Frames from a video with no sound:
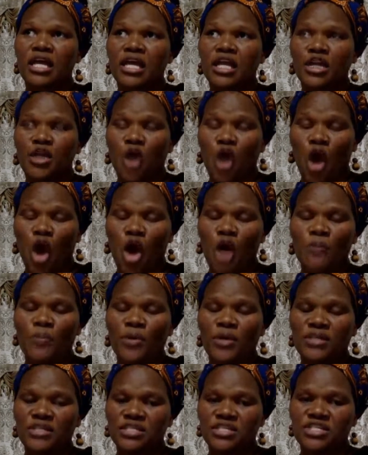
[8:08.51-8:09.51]
In
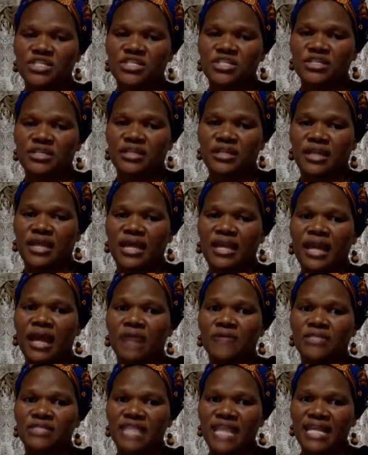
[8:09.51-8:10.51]
all positions,
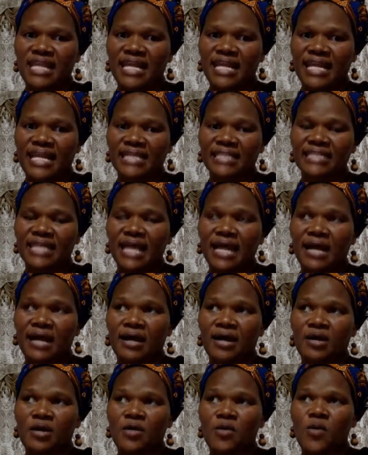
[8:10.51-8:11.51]
an outstanding
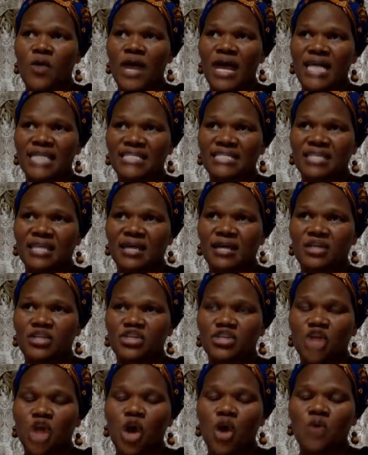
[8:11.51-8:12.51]
leader who has
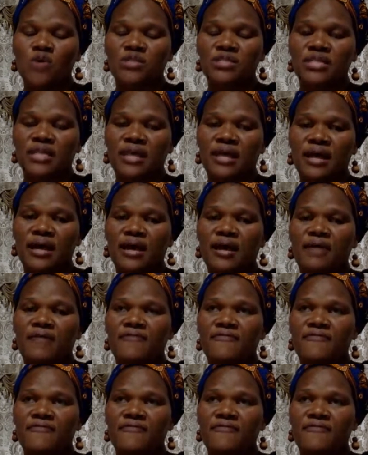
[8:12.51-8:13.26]
showed